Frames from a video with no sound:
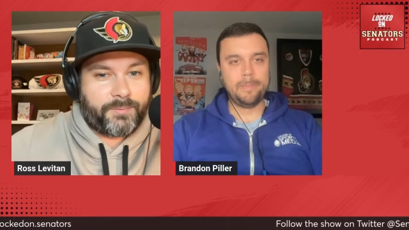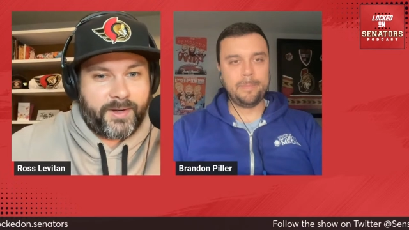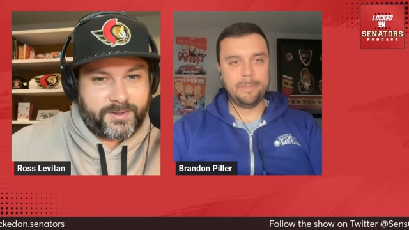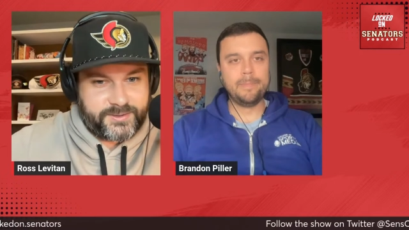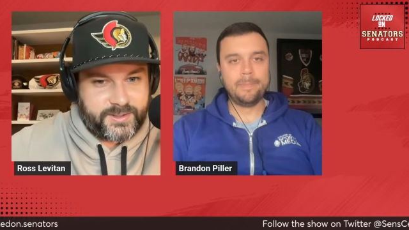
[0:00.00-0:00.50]

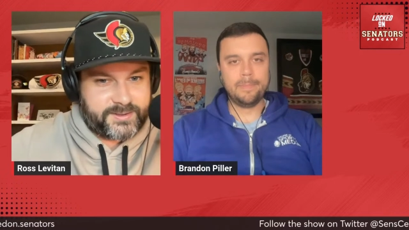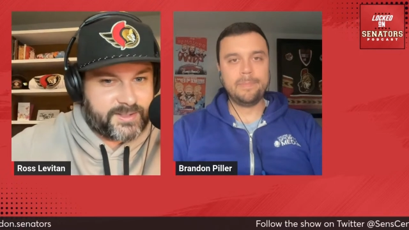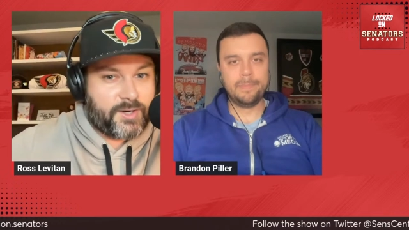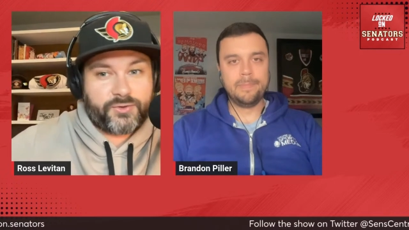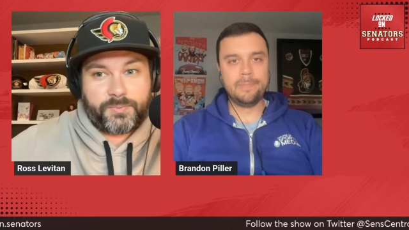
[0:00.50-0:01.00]
Speaker 1: players here because
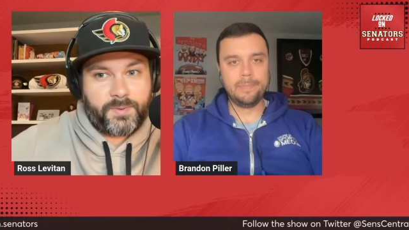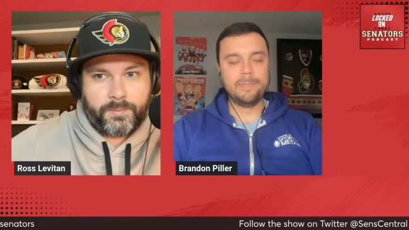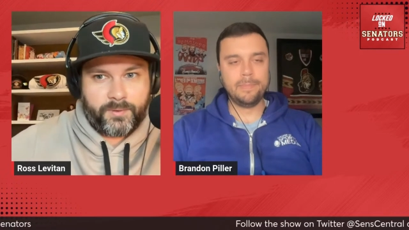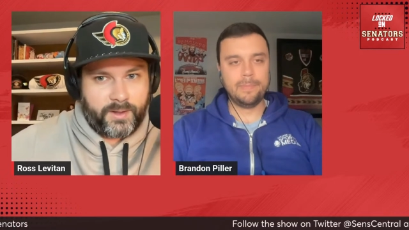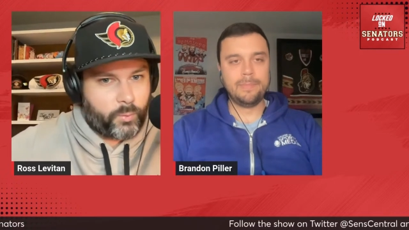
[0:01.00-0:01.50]
I know some
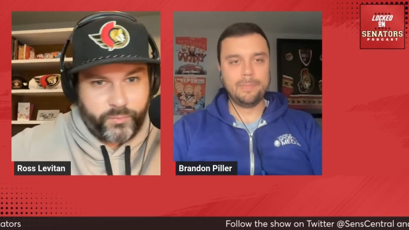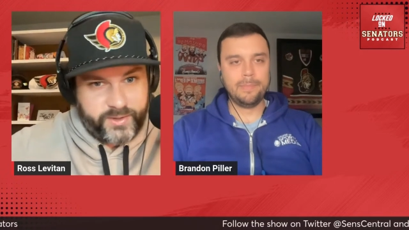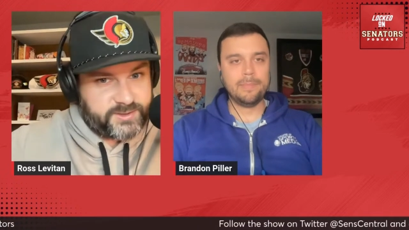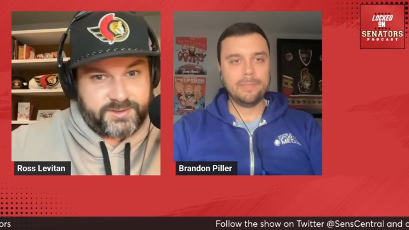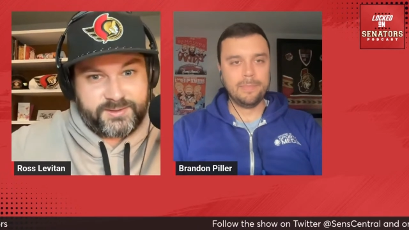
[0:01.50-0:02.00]
people are like, well,
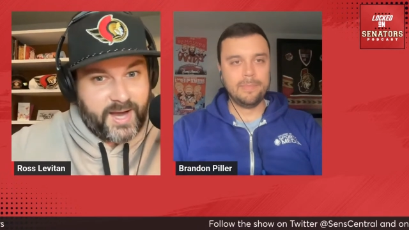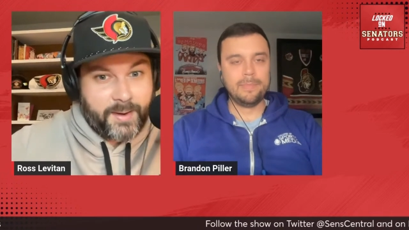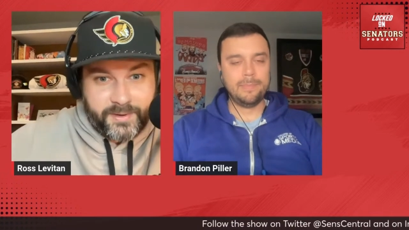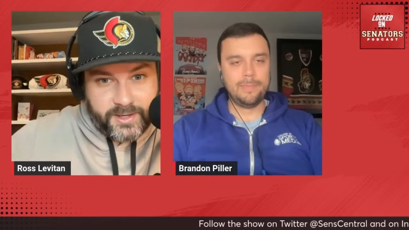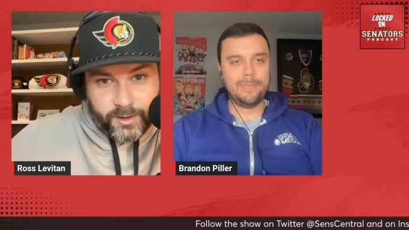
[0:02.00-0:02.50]
this
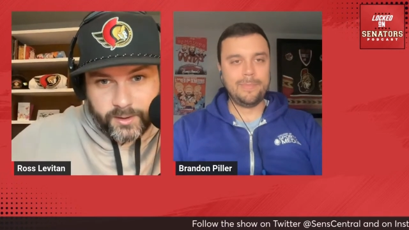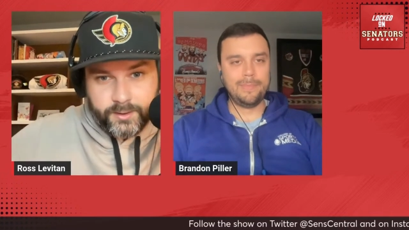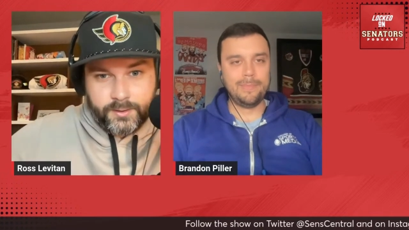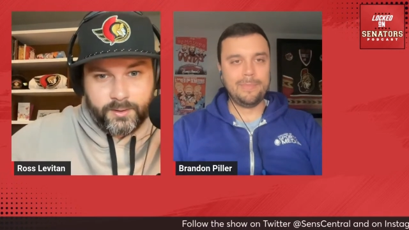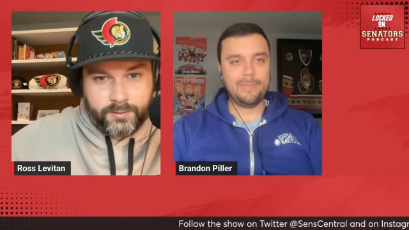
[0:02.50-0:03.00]
time of year
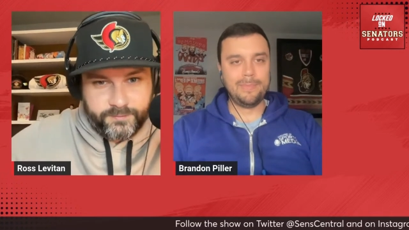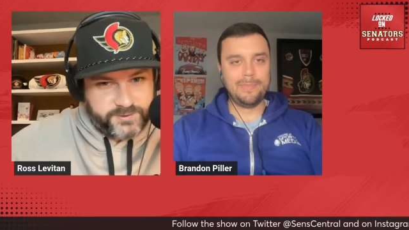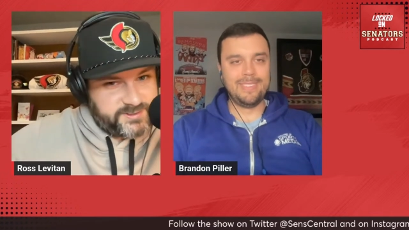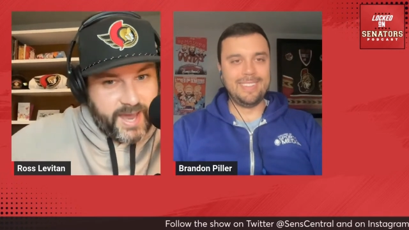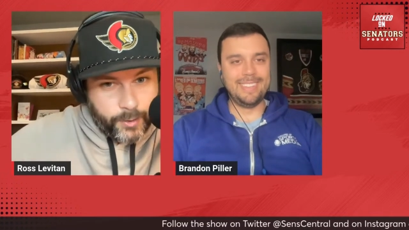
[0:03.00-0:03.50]
for
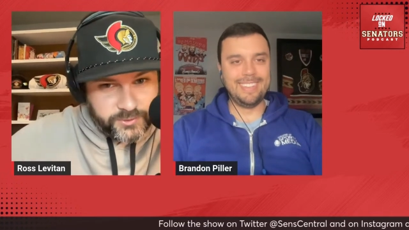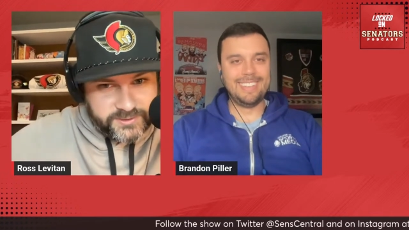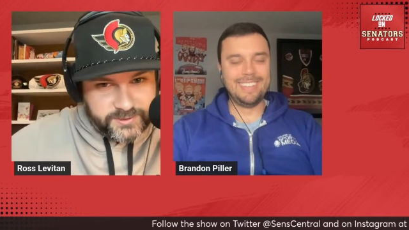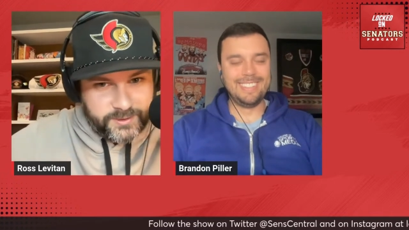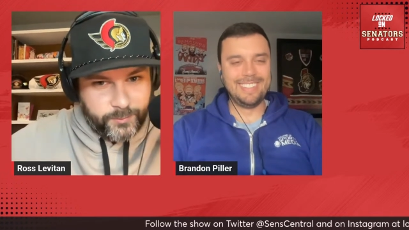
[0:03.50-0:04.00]

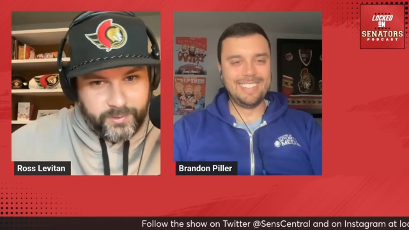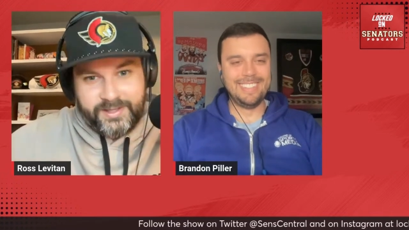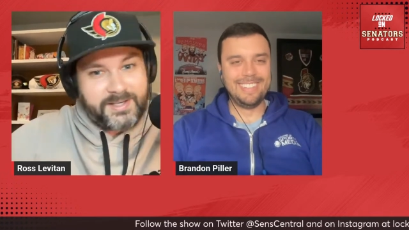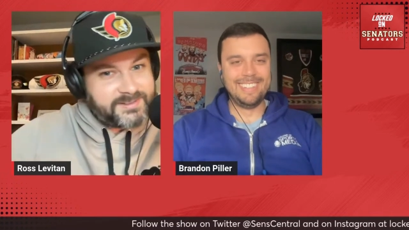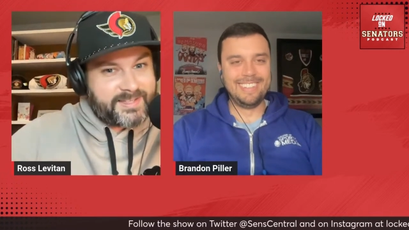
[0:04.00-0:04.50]
scouts, we
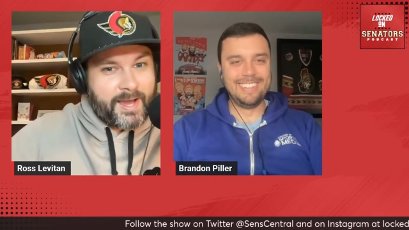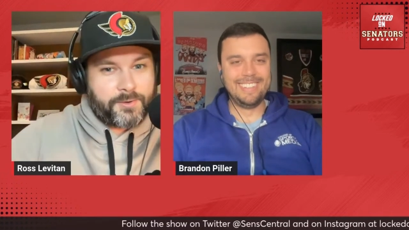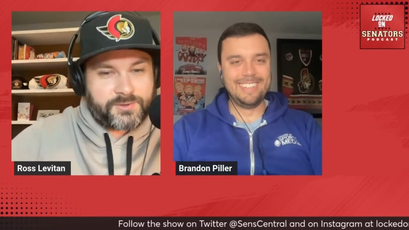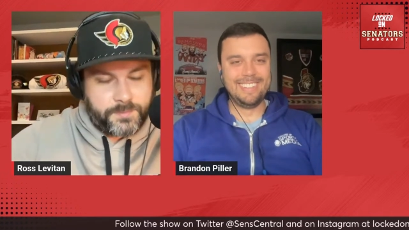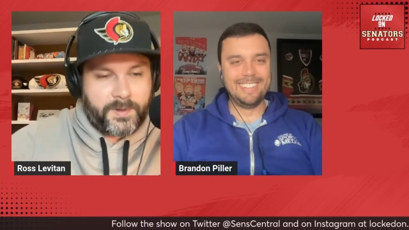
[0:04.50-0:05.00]
need
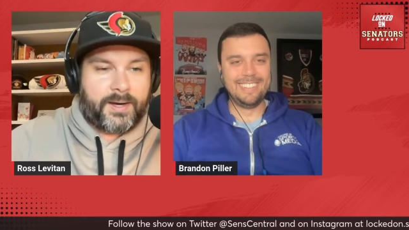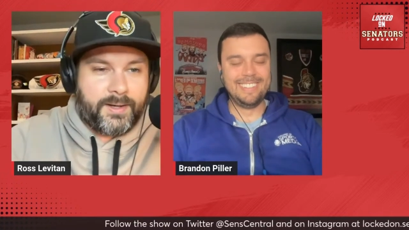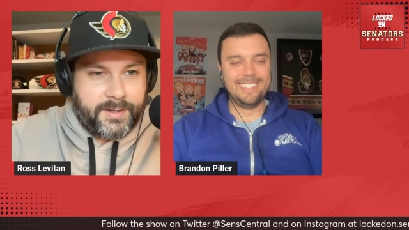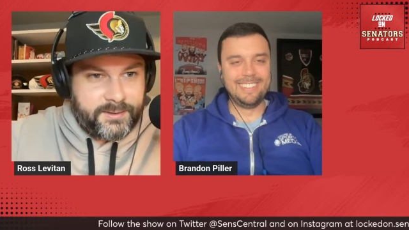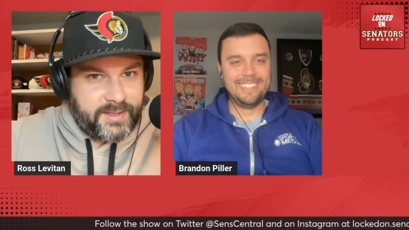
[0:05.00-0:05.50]
scouts. But
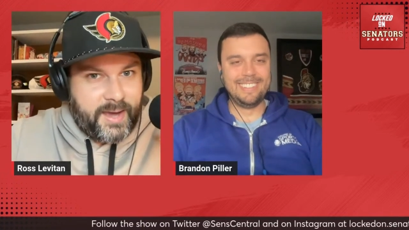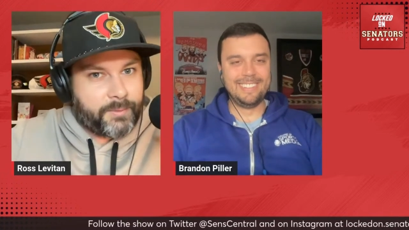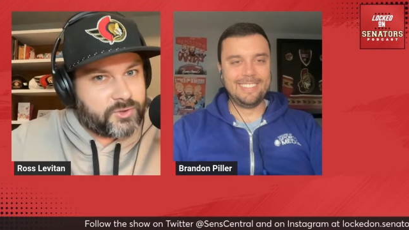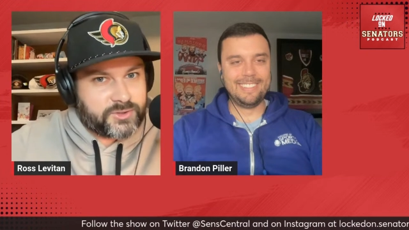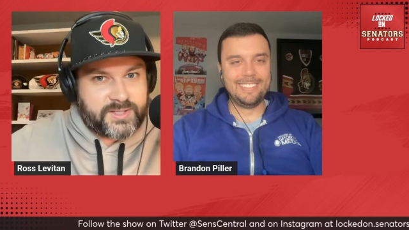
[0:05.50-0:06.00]
the
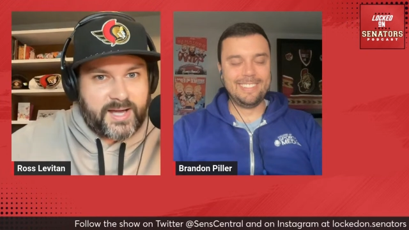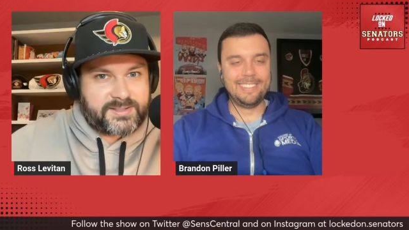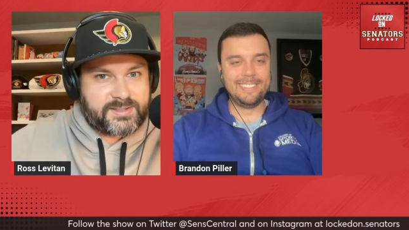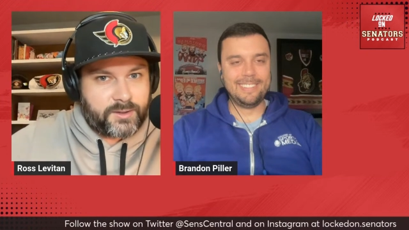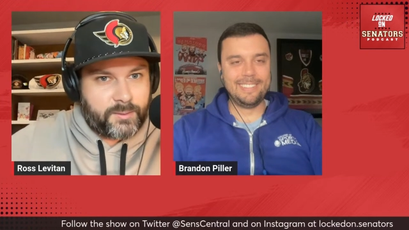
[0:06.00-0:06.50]
amateur side's
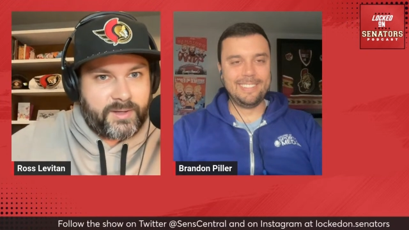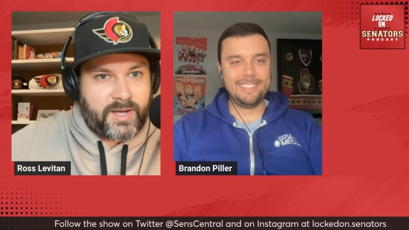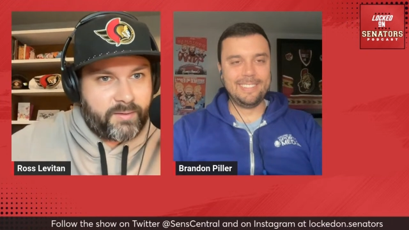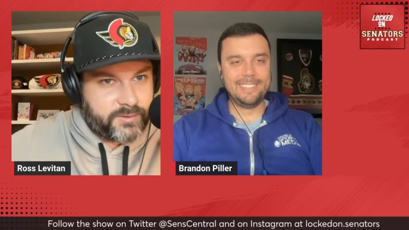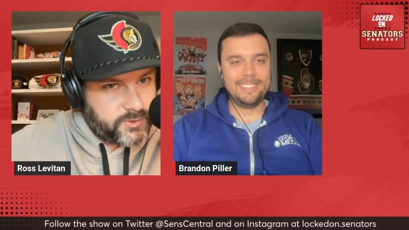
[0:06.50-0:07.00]
still going to be
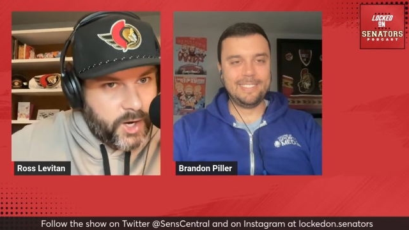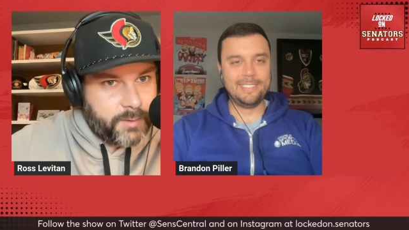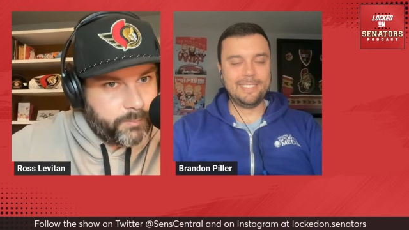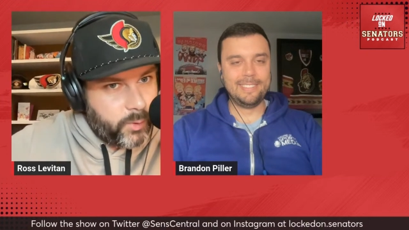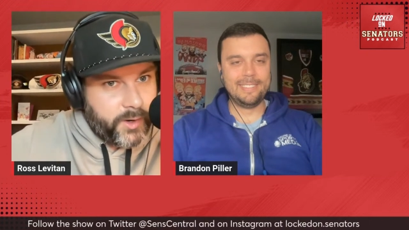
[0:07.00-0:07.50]
covered.
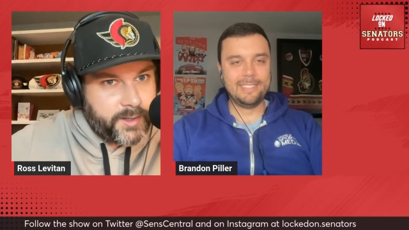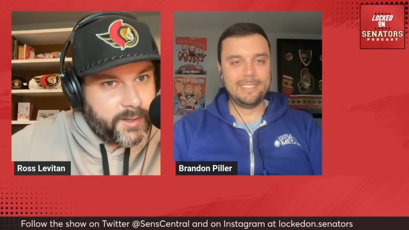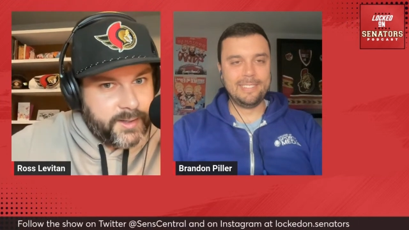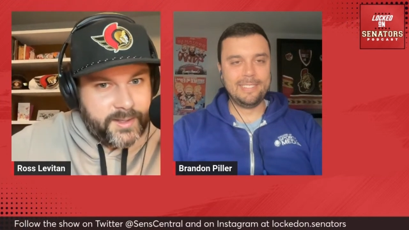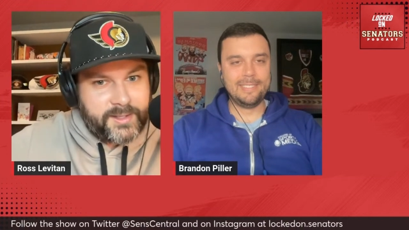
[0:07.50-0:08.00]
Don Boyd
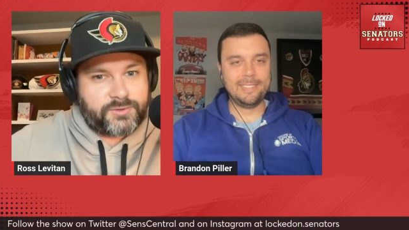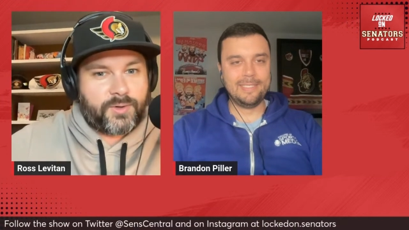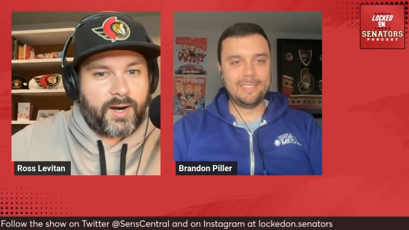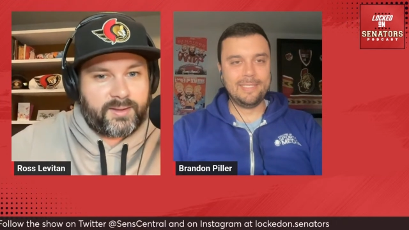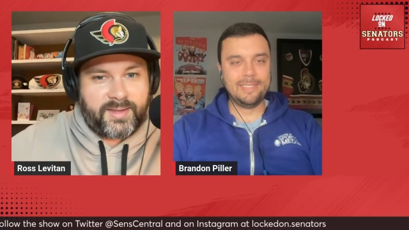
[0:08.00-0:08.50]
is
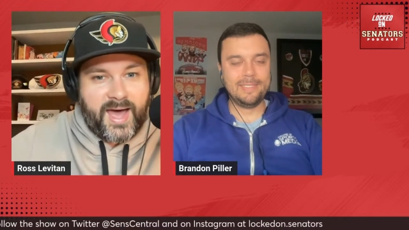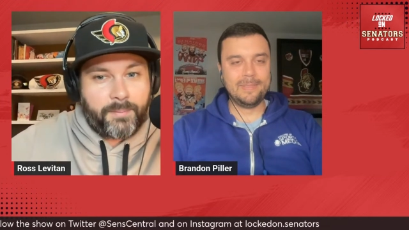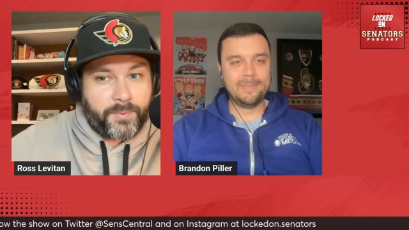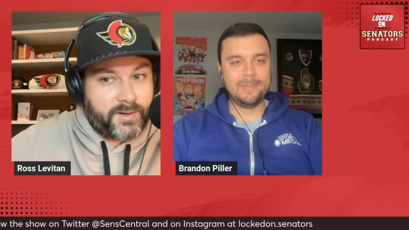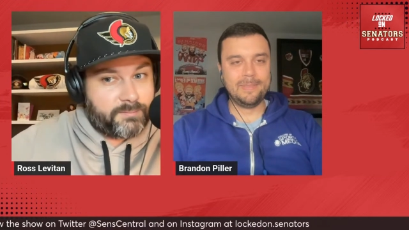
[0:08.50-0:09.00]
running
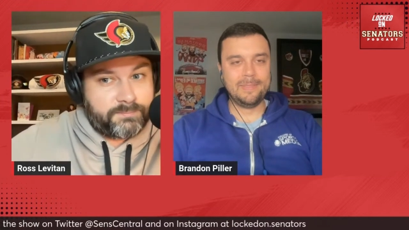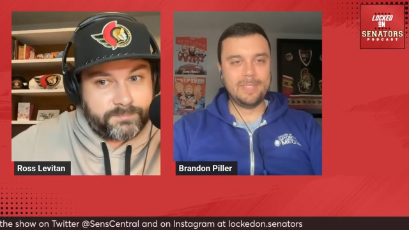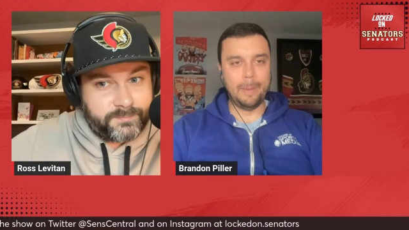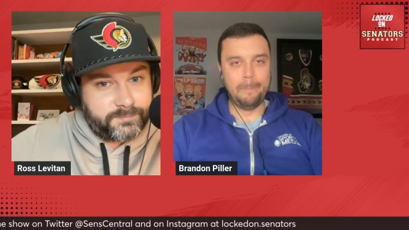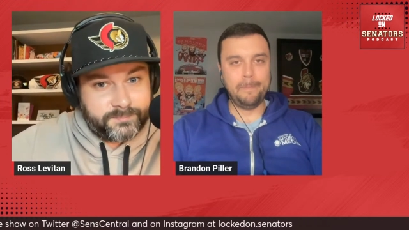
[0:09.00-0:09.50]
that, but
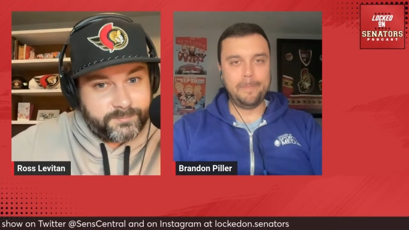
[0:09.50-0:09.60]
yep.